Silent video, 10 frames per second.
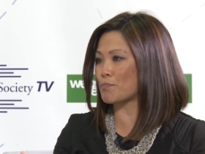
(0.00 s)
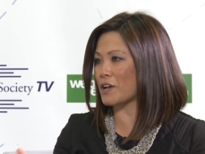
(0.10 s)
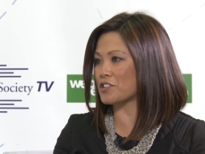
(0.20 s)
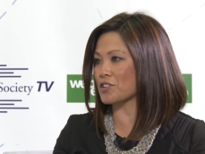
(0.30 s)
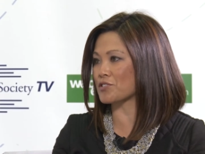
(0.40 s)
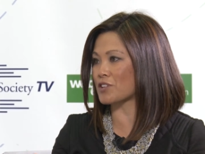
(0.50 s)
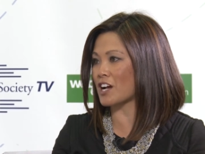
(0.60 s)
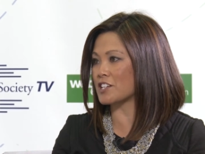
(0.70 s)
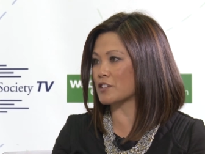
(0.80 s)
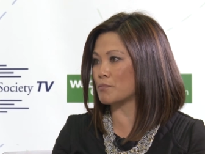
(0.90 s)
basic
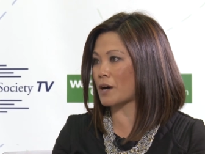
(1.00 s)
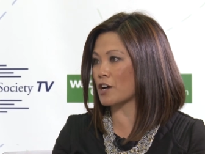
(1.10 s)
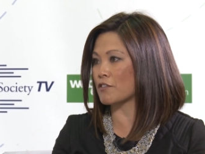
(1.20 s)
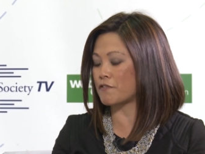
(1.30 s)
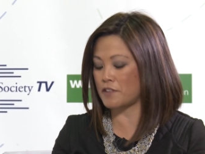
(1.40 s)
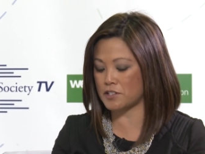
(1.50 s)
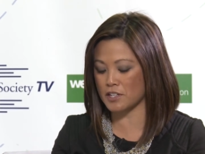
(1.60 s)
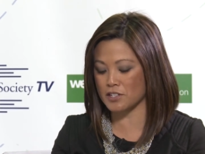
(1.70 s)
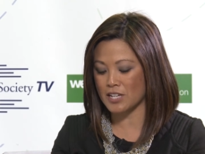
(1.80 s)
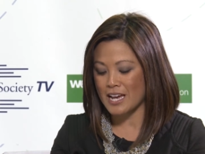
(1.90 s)
science of
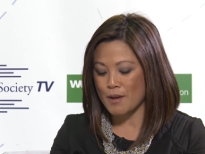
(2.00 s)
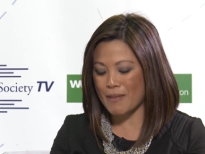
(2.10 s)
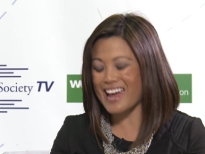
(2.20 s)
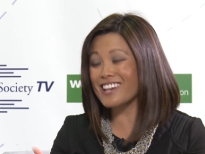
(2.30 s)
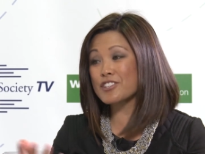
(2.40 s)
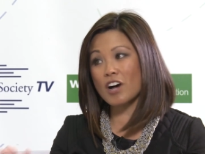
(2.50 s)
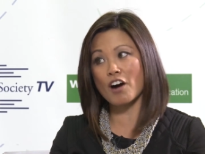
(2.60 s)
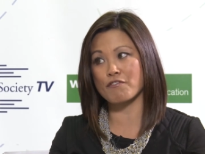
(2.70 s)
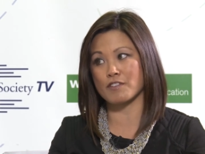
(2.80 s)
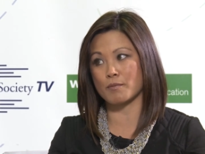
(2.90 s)
biophysics pays off
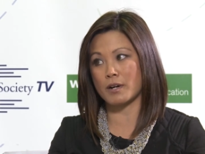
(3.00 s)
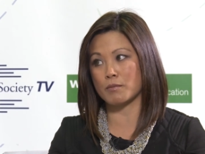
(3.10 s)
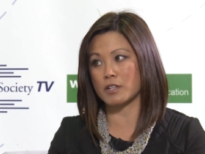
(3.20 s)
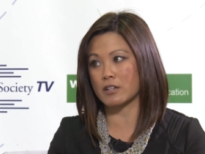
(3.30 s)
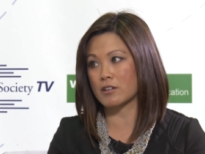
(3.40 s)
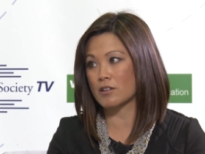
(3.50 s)
for the public?